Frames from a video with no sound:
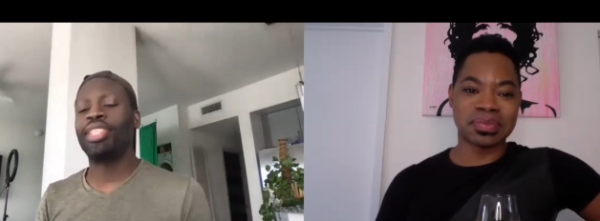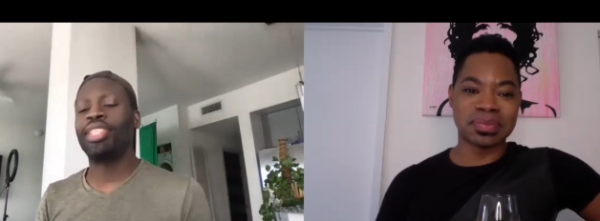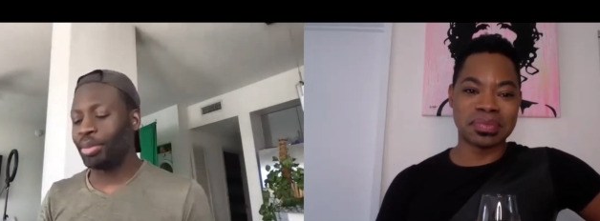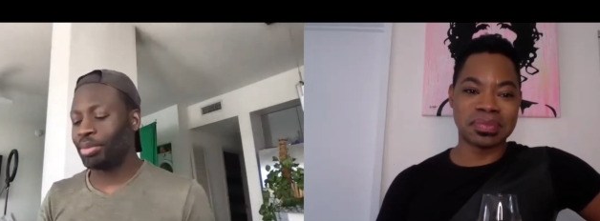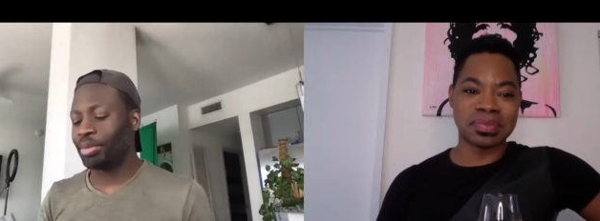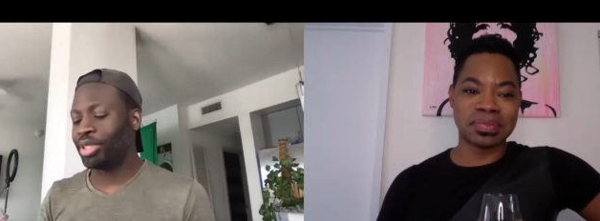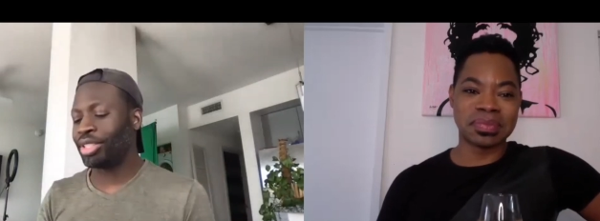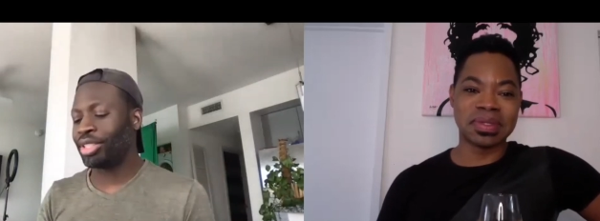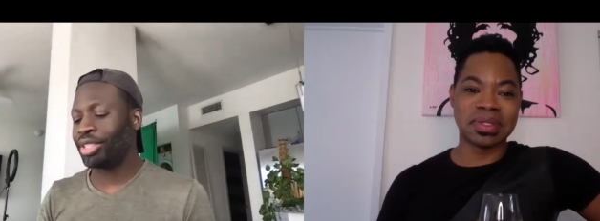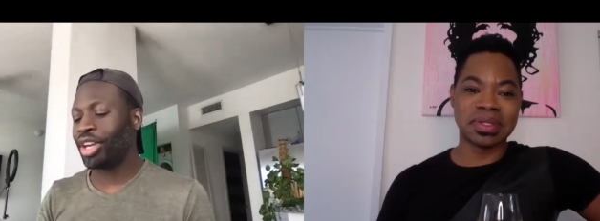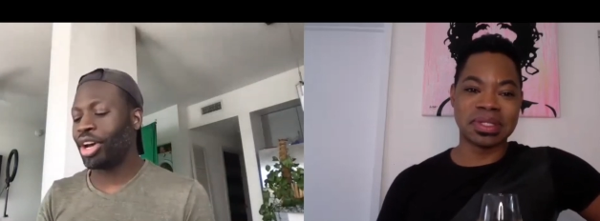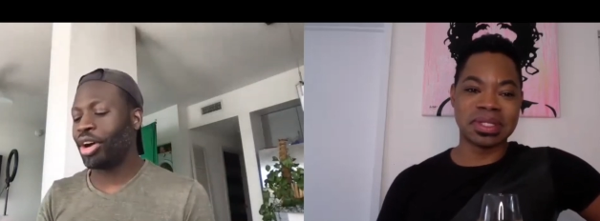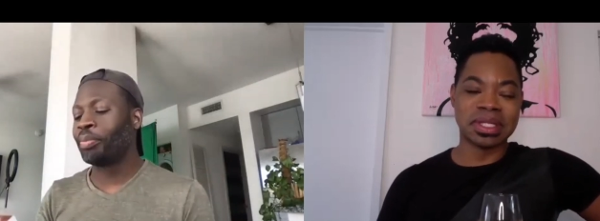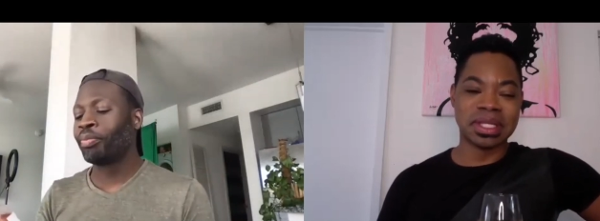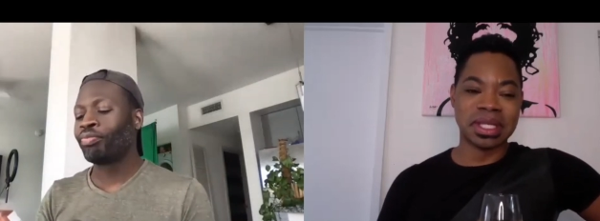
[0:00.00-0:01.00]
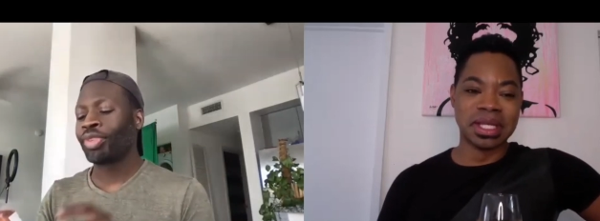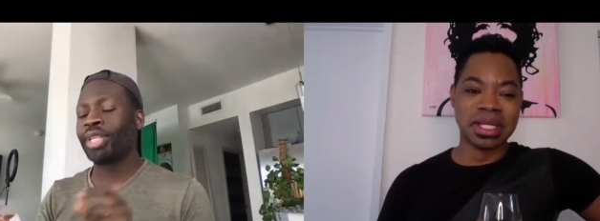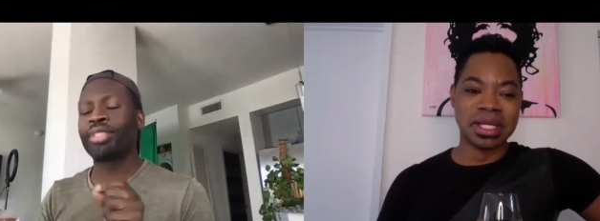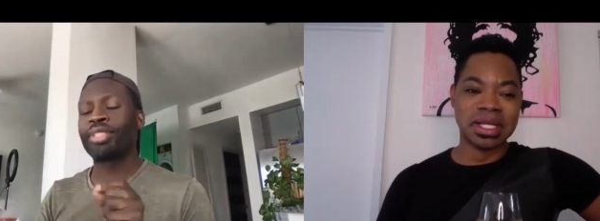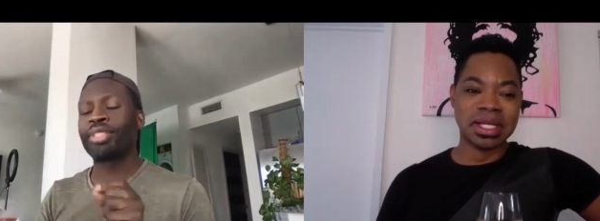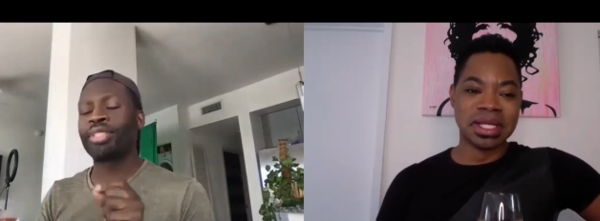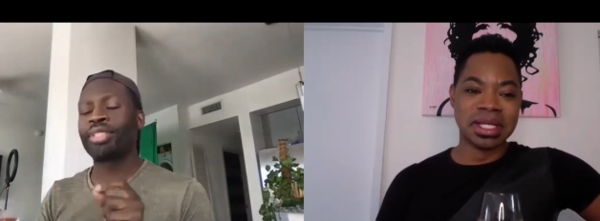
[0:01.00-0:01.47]
Speaker 1: So instead of
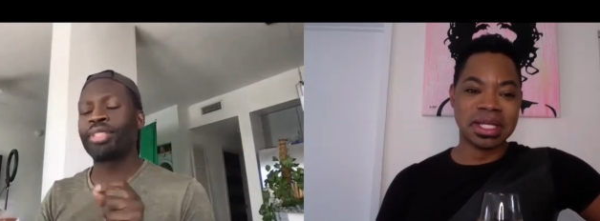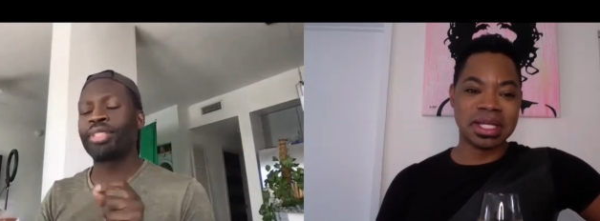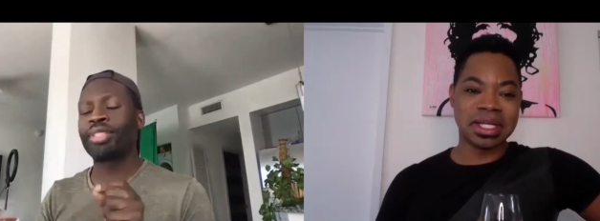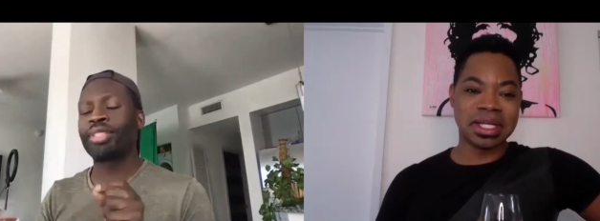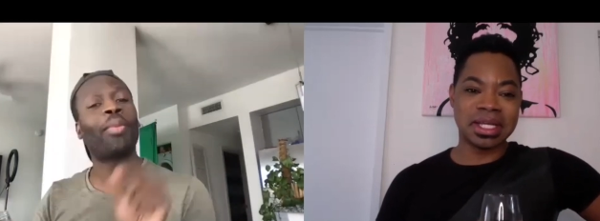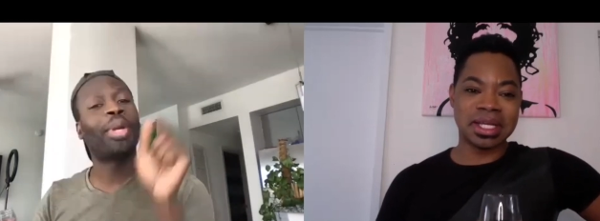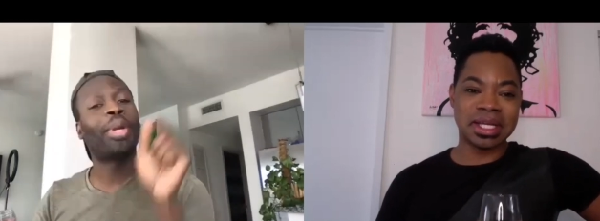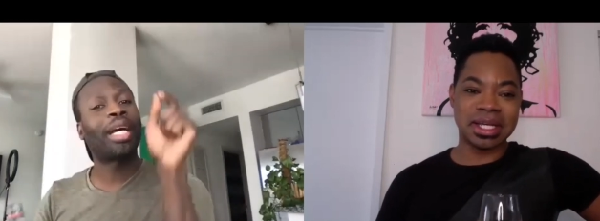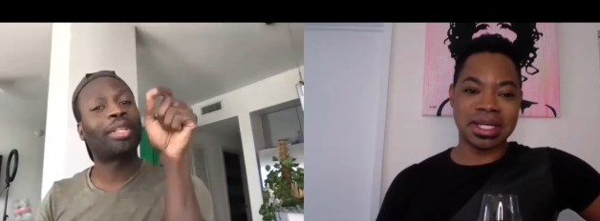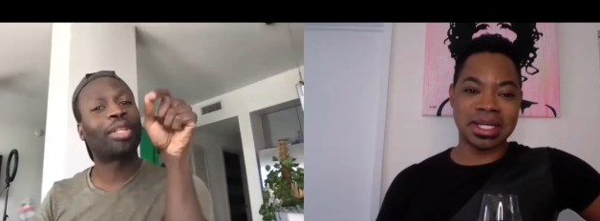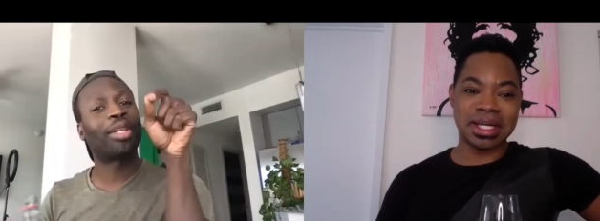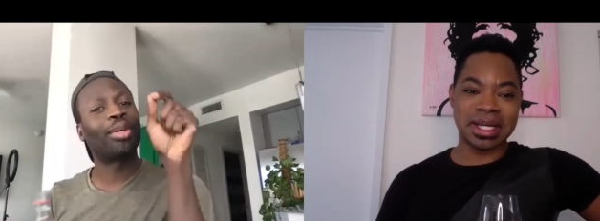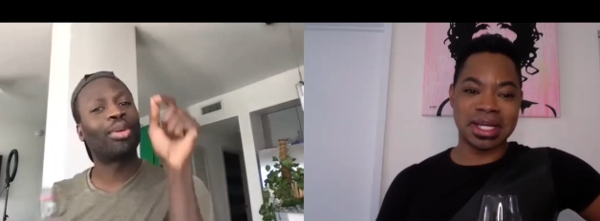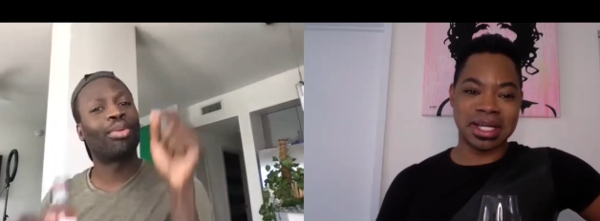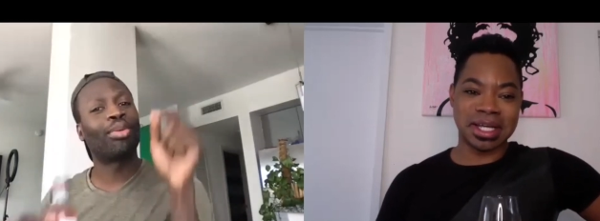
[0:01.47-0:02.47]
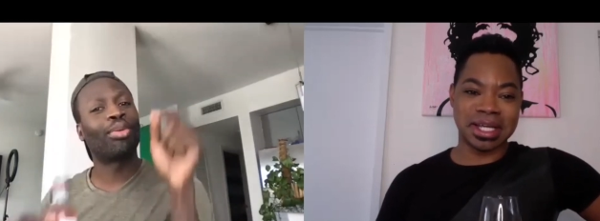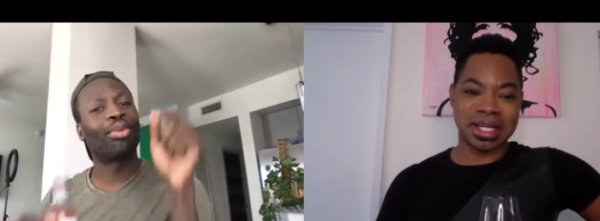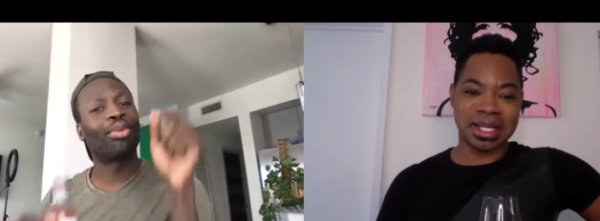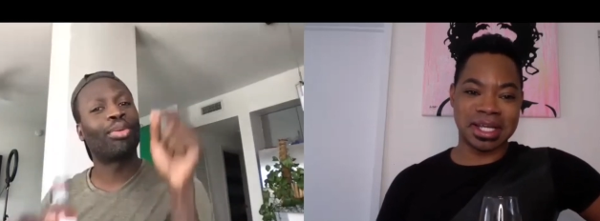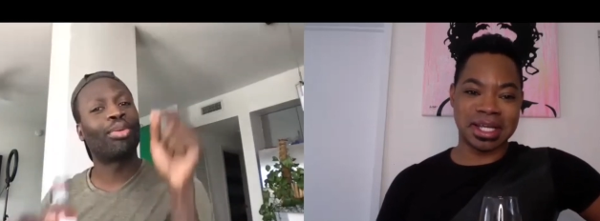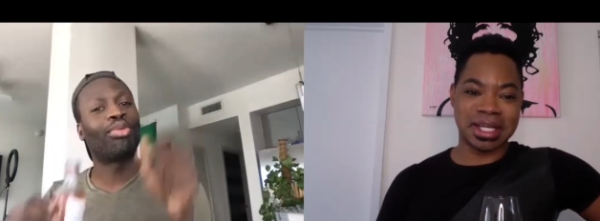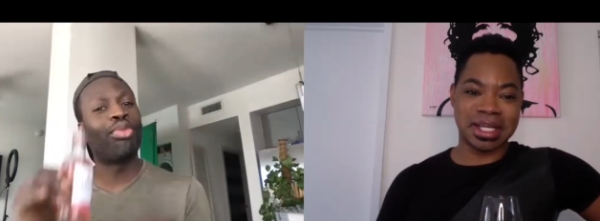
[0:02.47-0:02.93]
getting hard liquor, I went and got the little
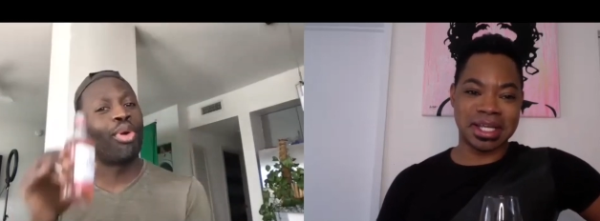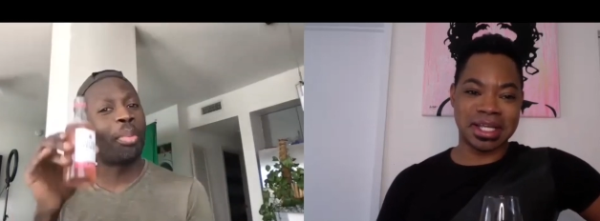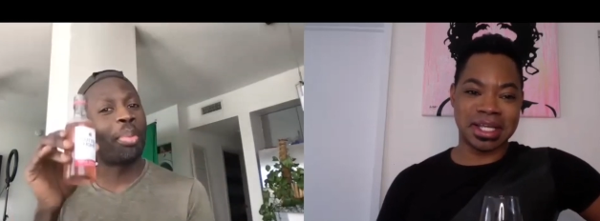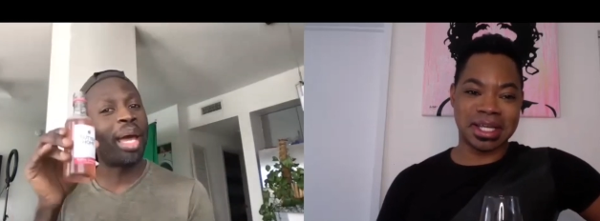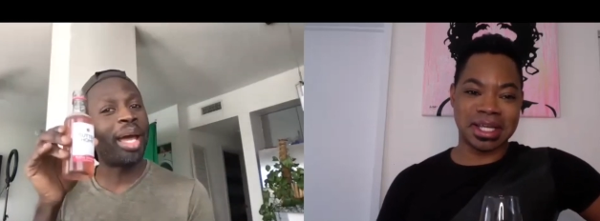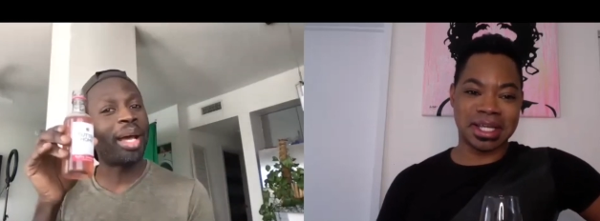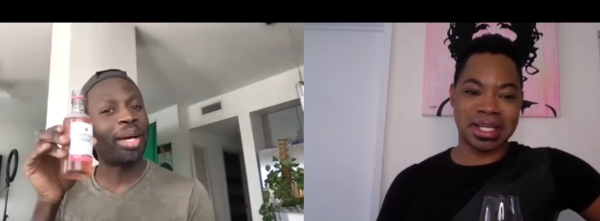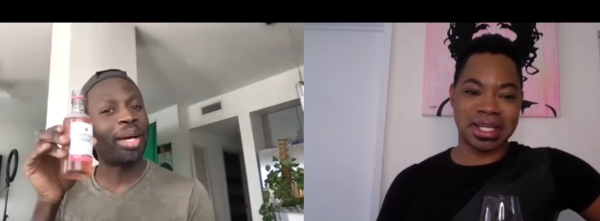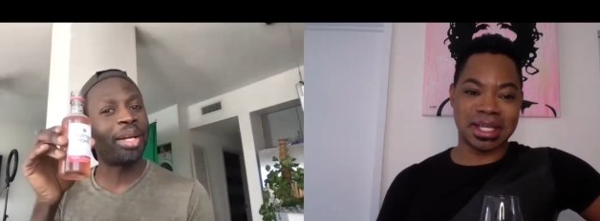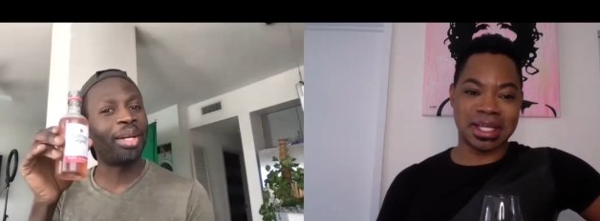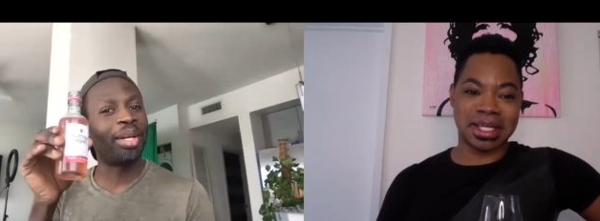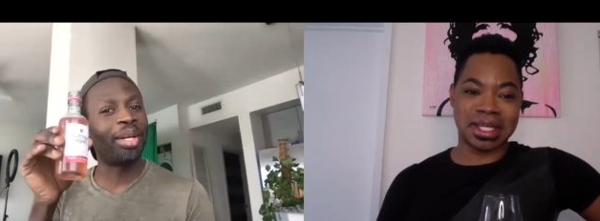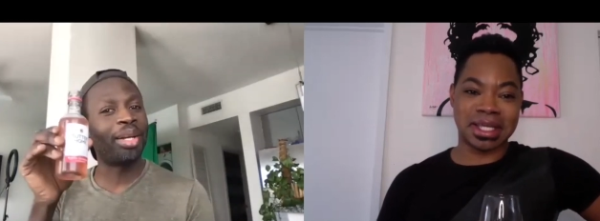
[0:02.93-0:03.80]
four pack of the little mini